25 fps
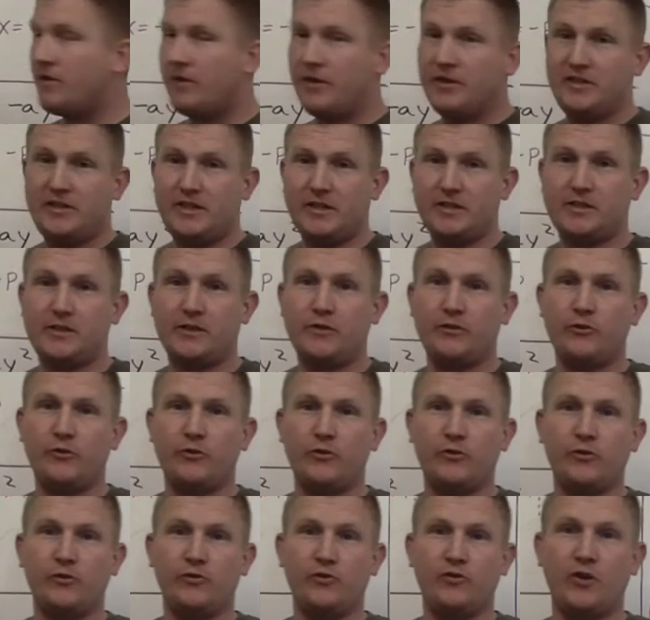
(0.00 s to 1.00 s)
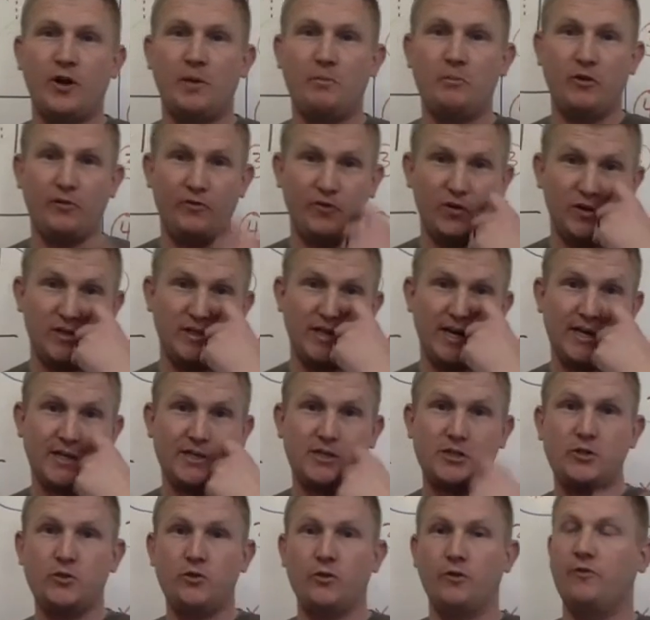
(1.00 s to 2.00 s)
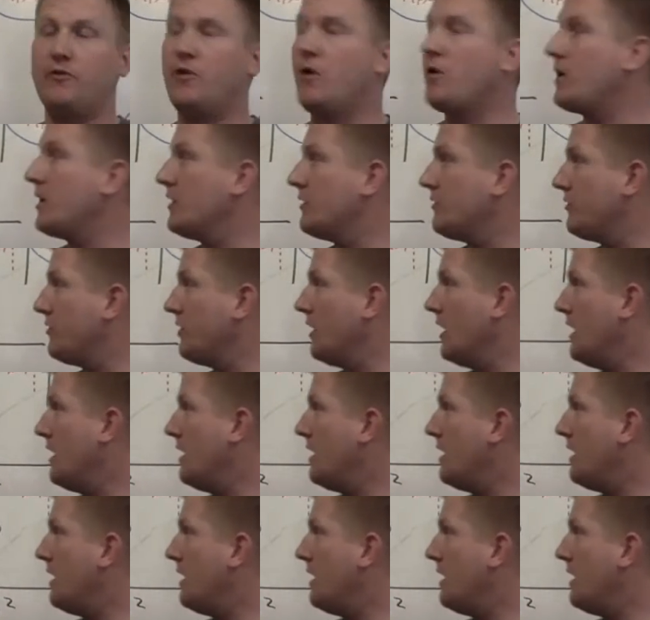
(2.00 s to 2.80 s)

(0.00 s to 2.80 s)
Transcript: the distance from the vertex to the focus,